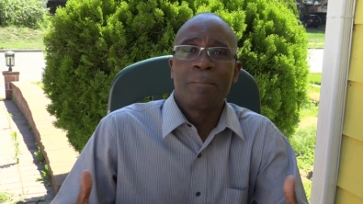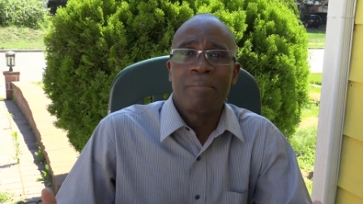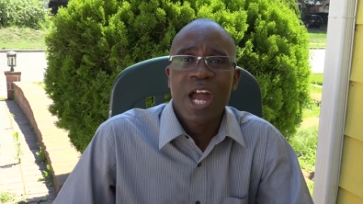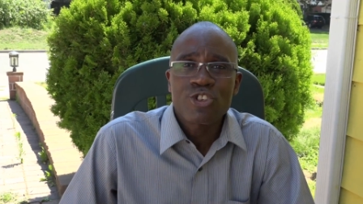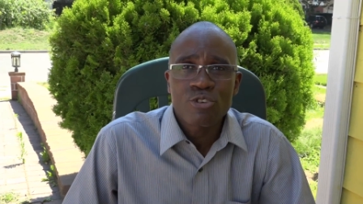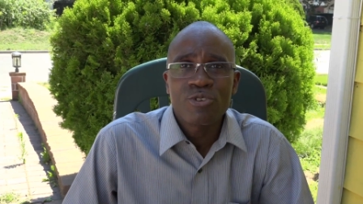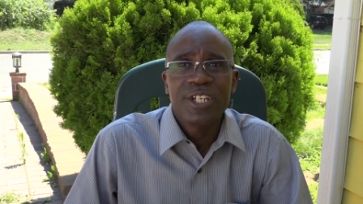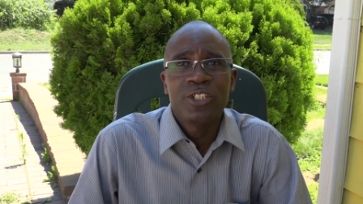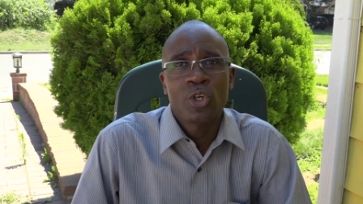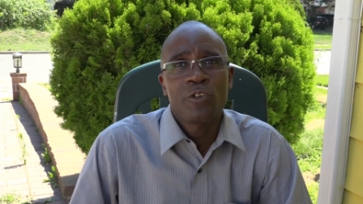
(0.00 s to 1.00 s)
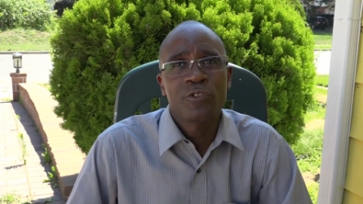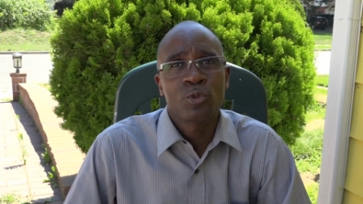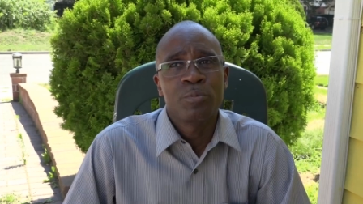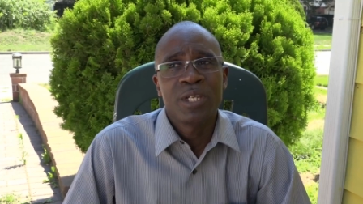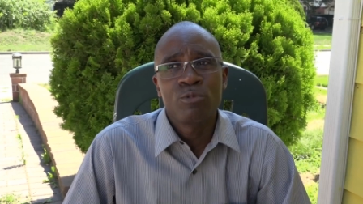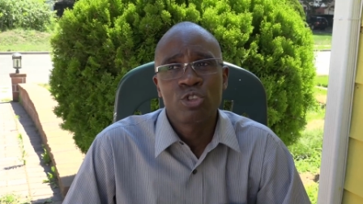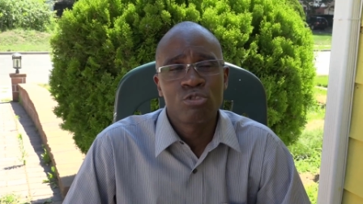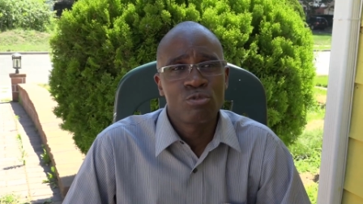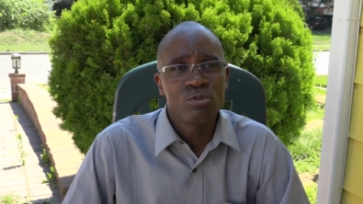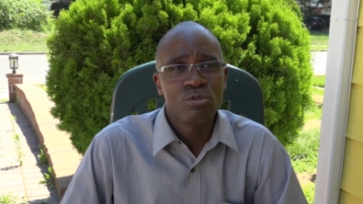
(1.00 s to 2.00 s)
mature enough to be able
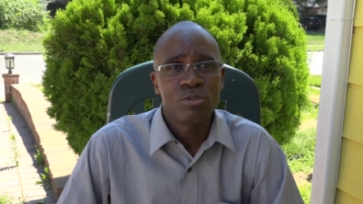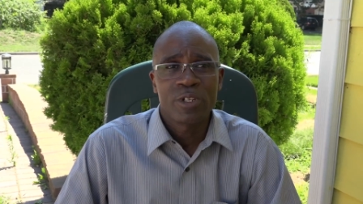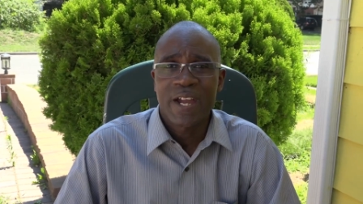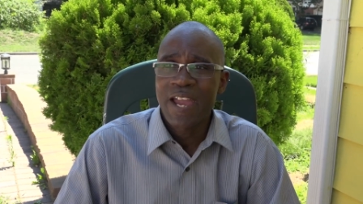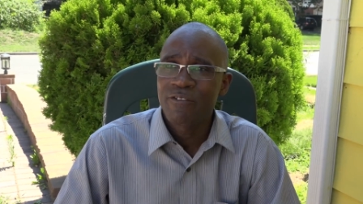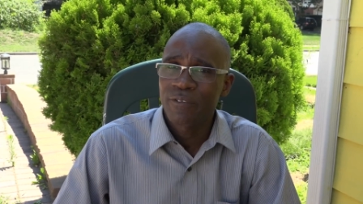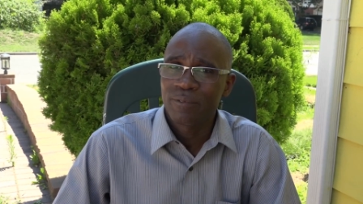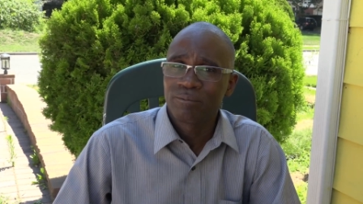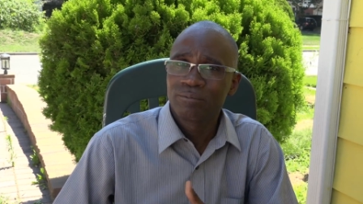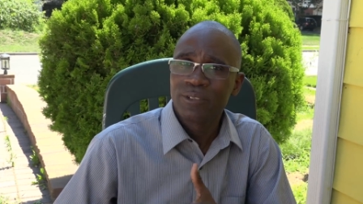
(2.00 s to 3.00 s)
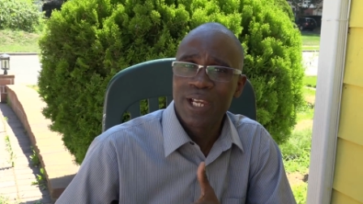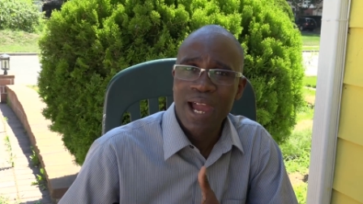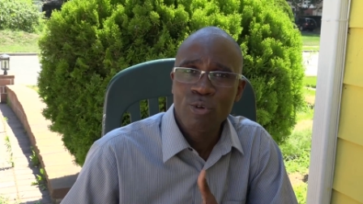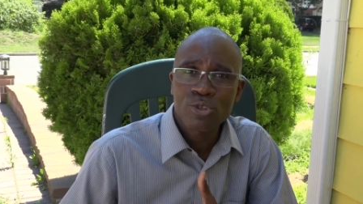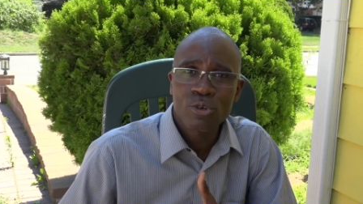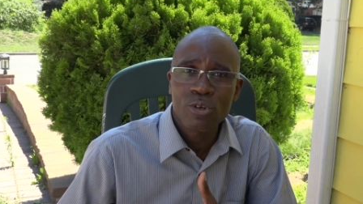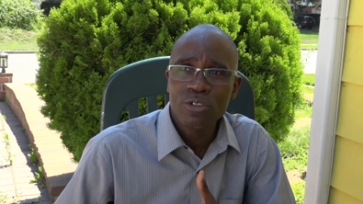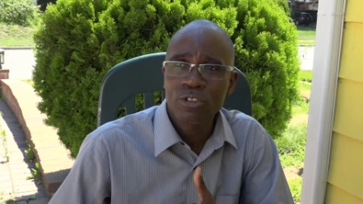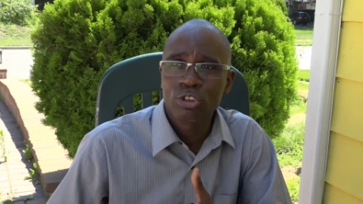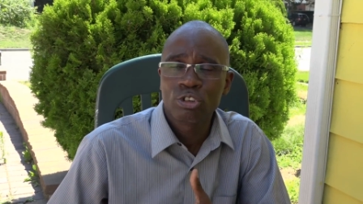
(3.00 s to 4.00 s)
to have a
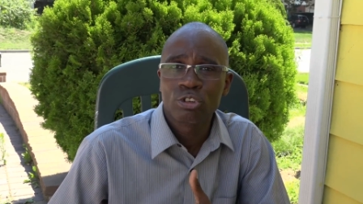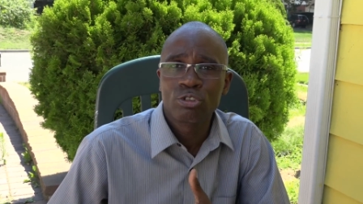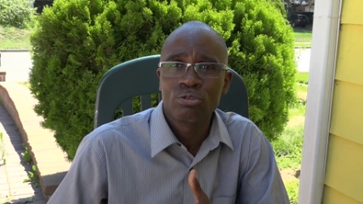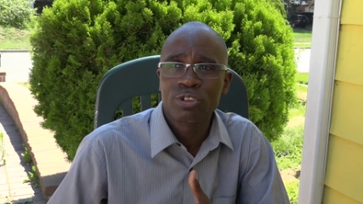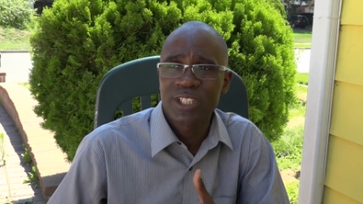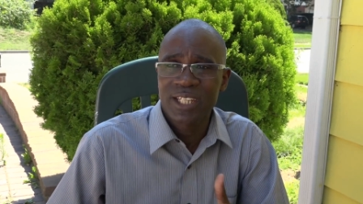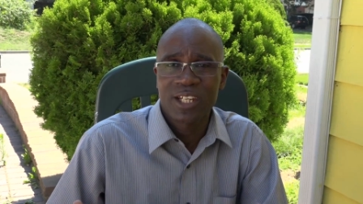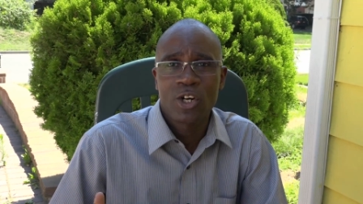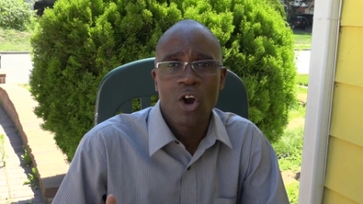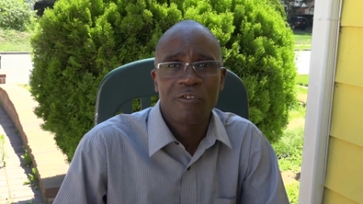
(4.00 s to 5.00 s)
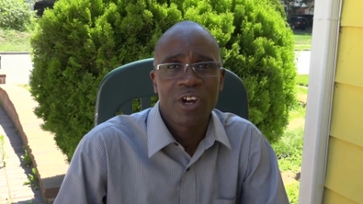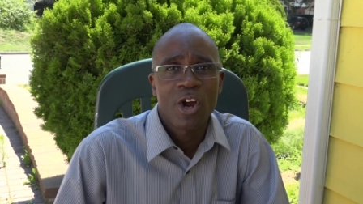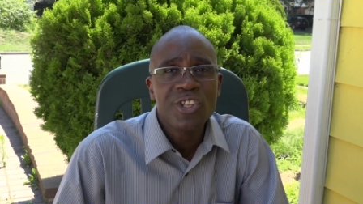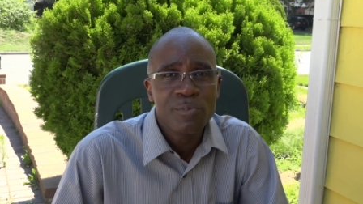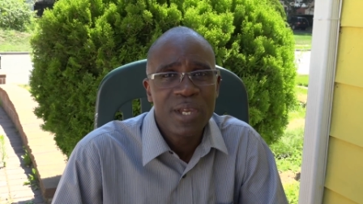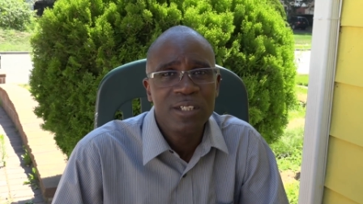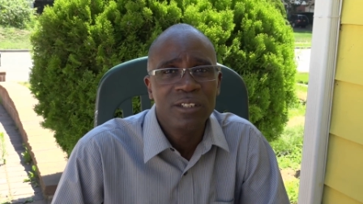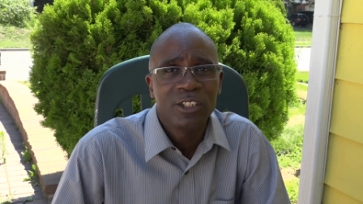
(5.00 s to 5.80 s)
household, to take care of her husband,